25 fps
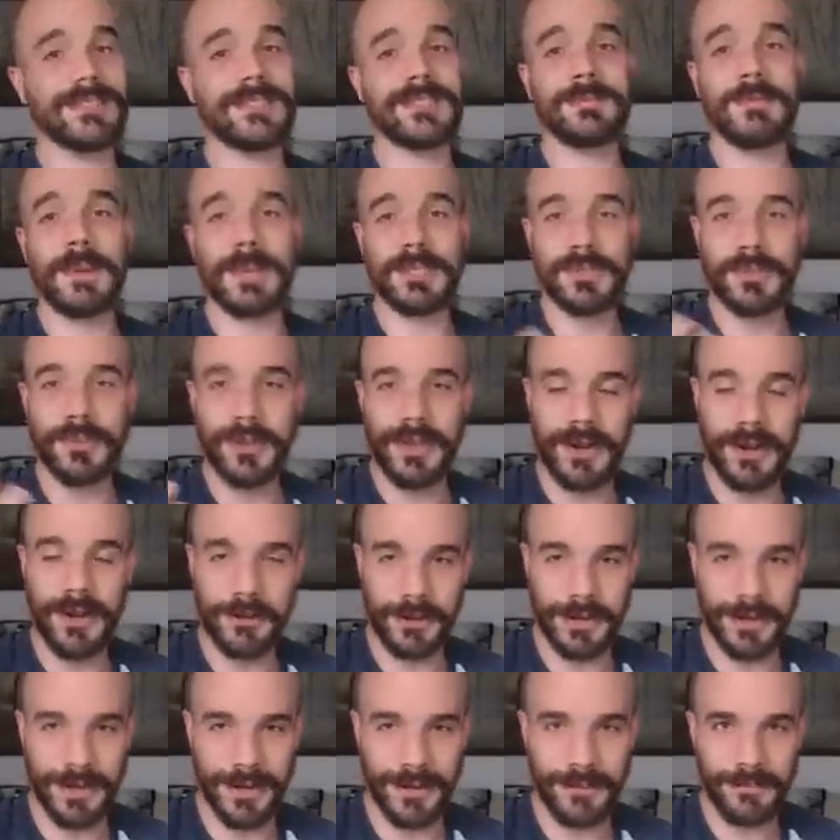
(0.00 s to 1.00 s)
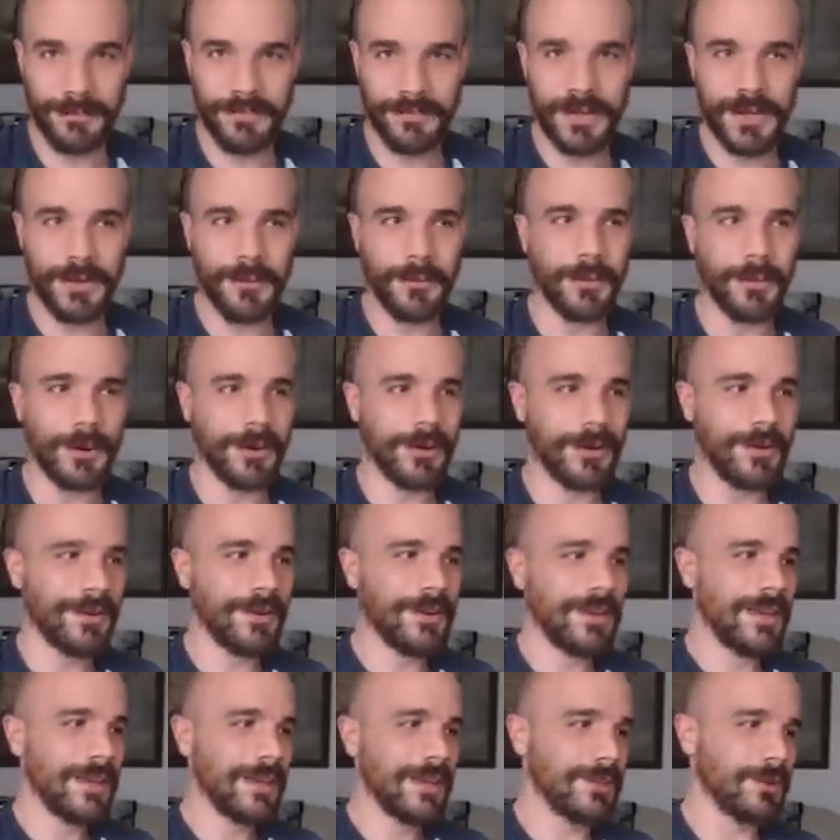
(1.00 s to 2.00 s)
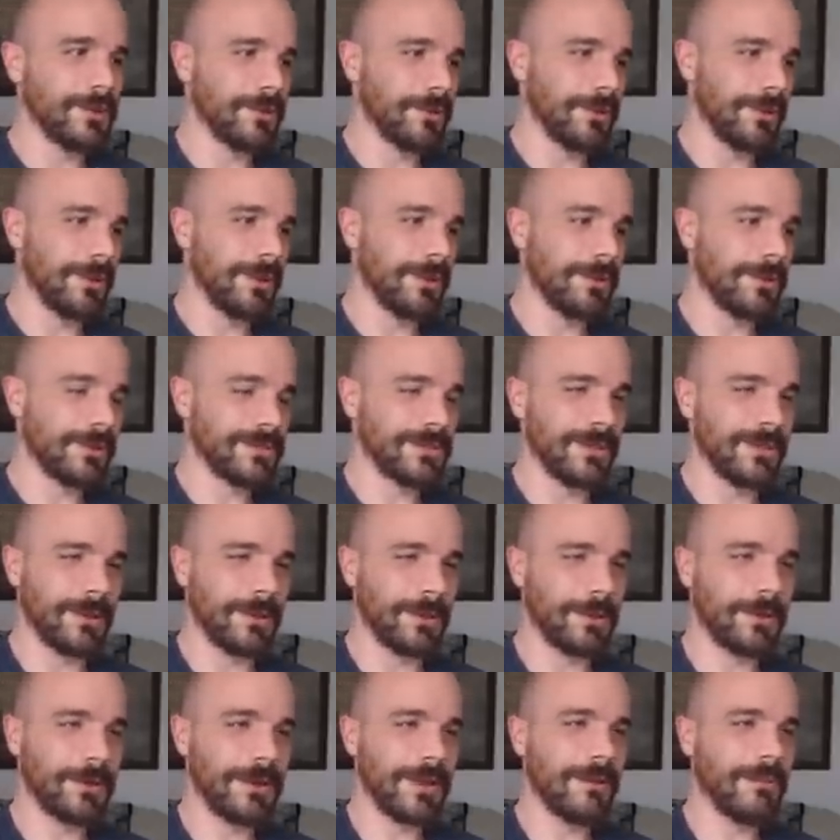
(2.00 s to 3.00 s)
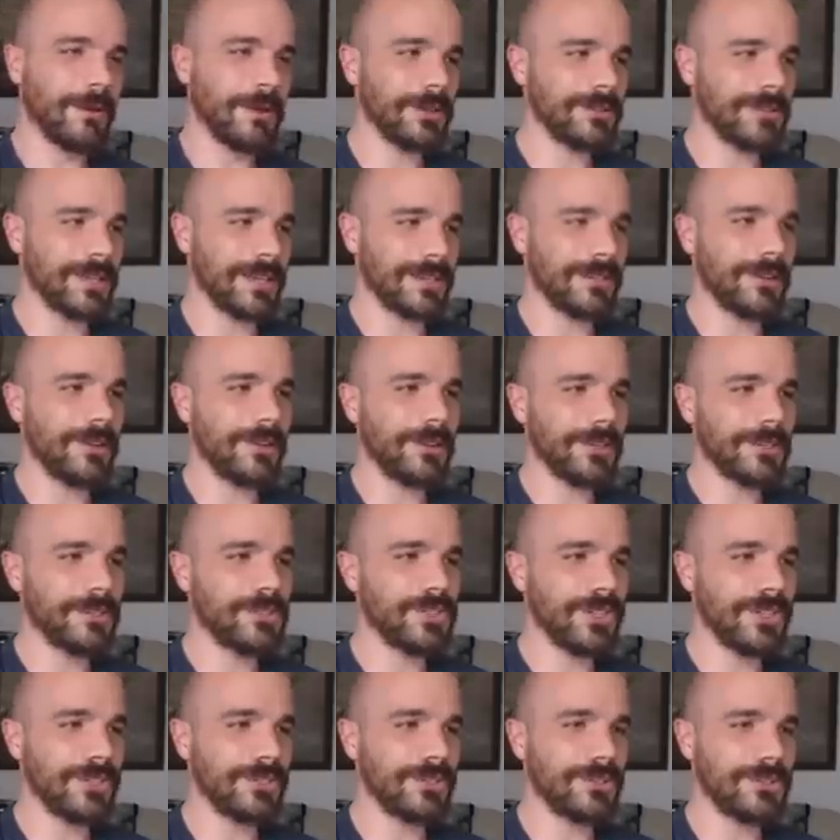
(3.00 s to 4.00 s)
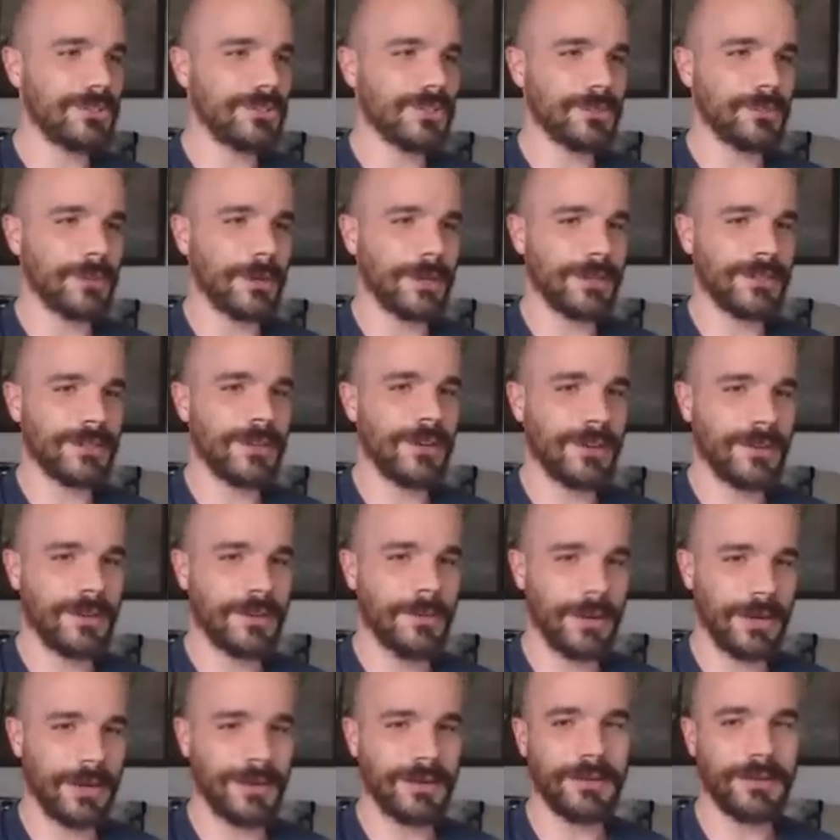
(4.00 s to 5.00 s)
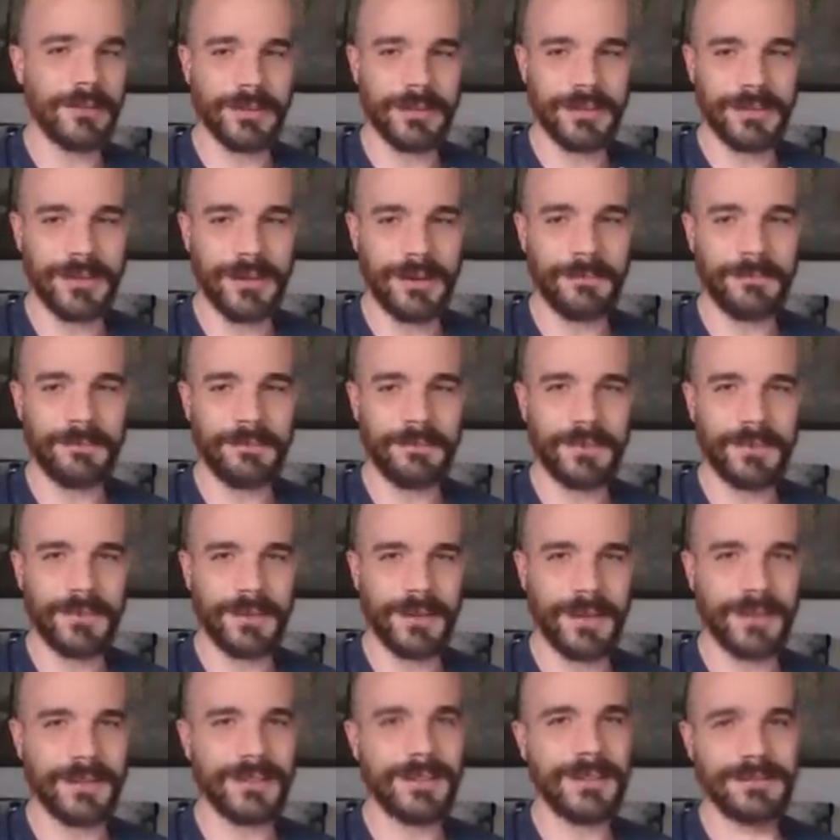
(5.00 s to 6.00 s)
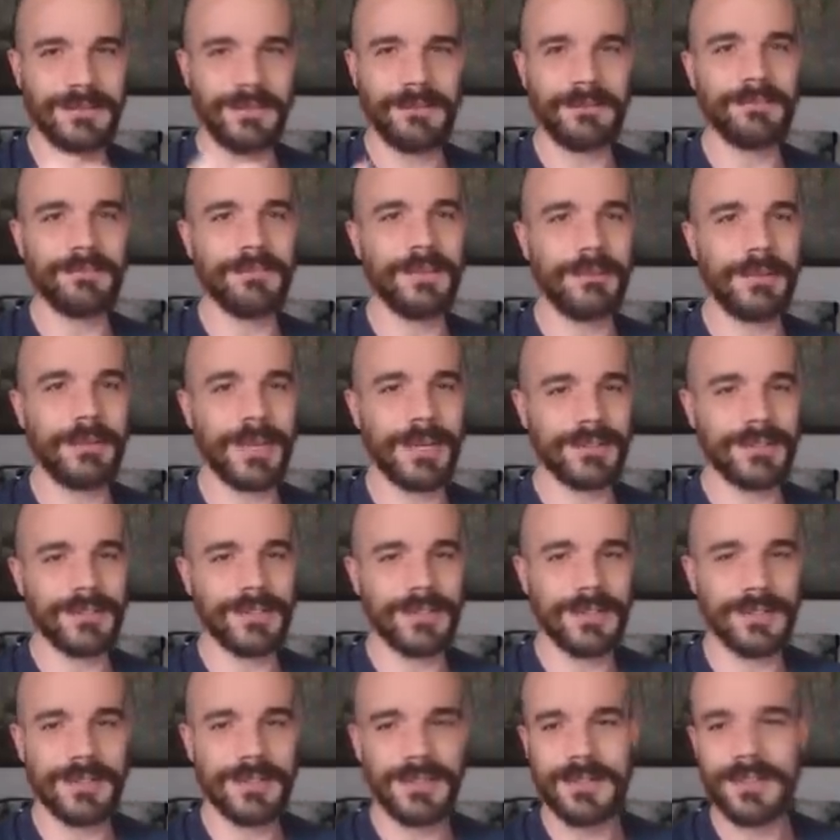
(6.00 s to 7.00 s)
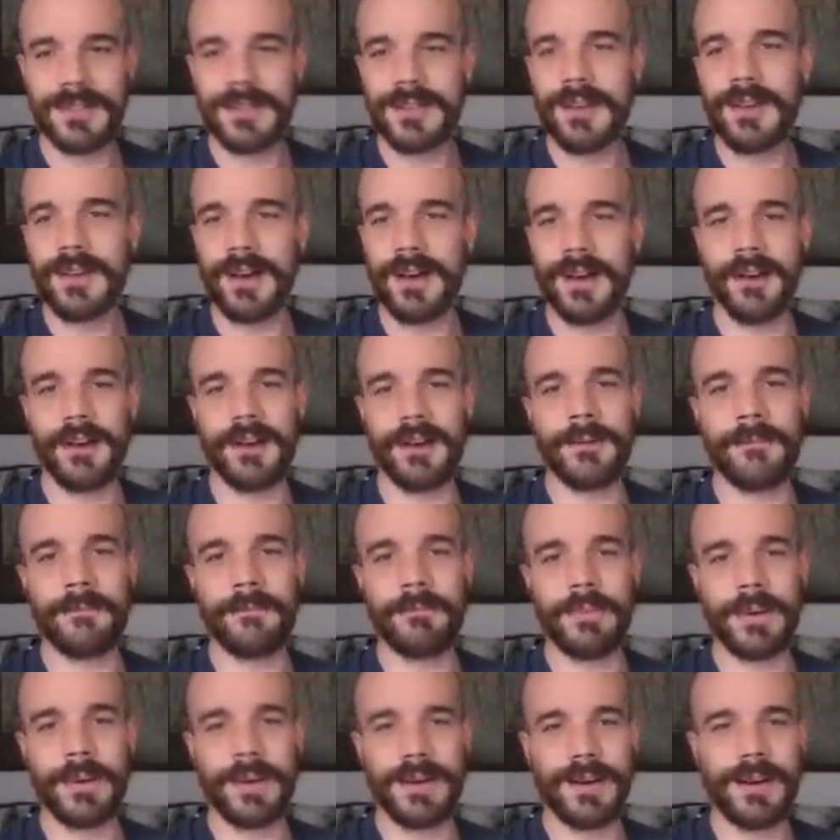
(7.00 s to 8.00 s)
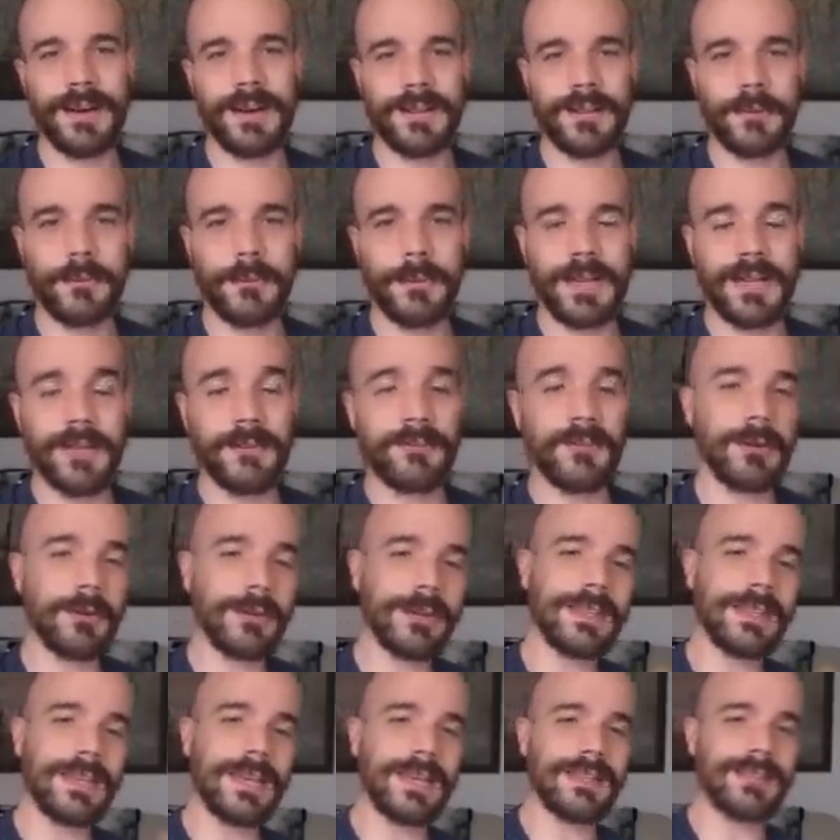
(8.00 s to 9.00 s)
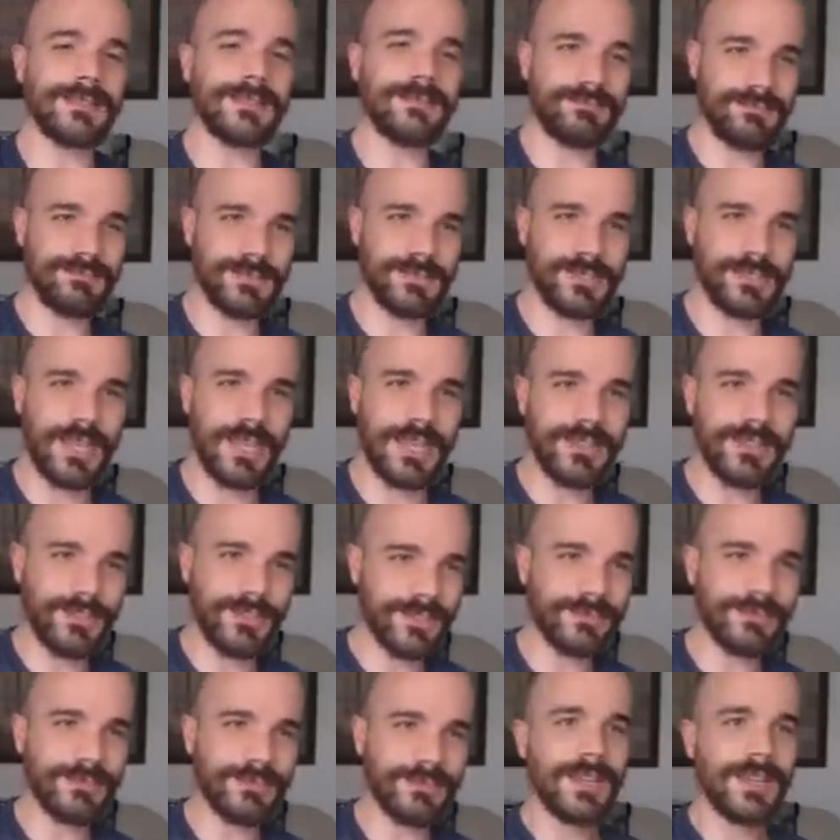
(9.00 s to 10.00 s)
special area where you're learning about technology and you just want to talk about it all the time. Okay, maybe that's it. But either way, if you're in that state,